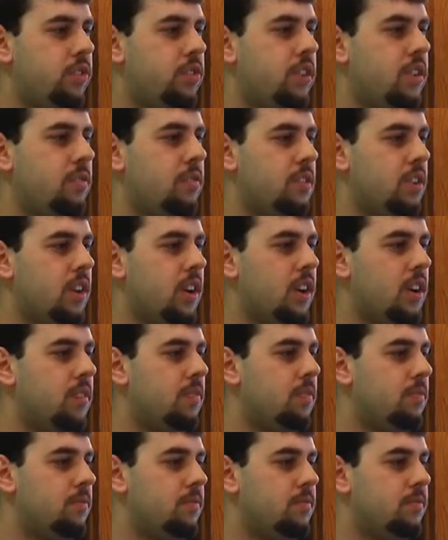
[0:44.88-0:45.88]
seem
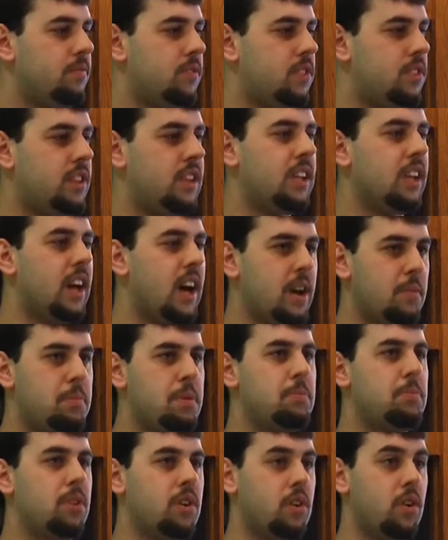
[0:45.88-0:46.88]
to see a lot of
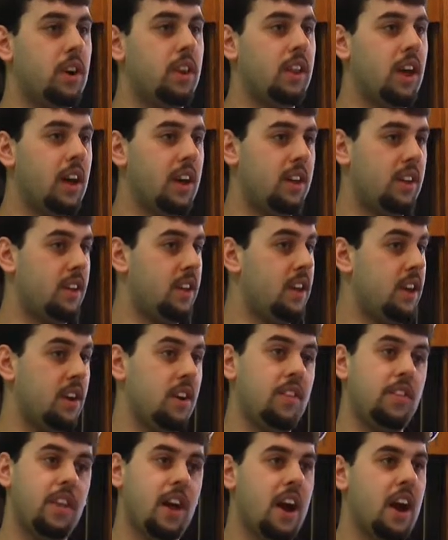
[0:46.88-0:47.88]
people going like
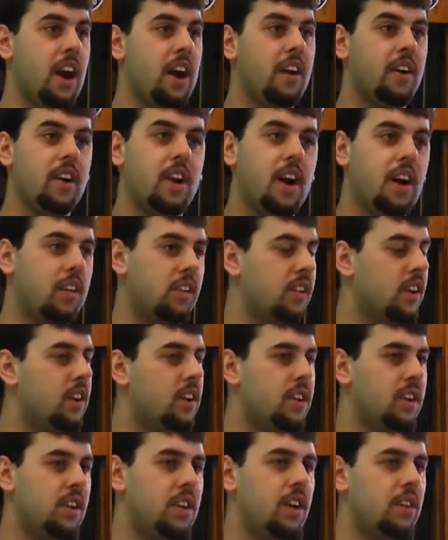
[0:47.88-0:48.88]
here and there and all
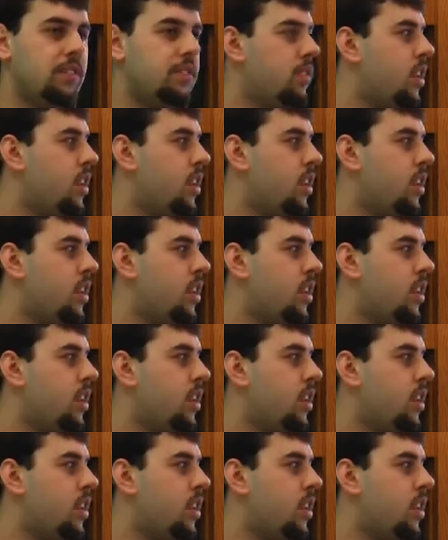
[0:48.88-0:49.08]
you know the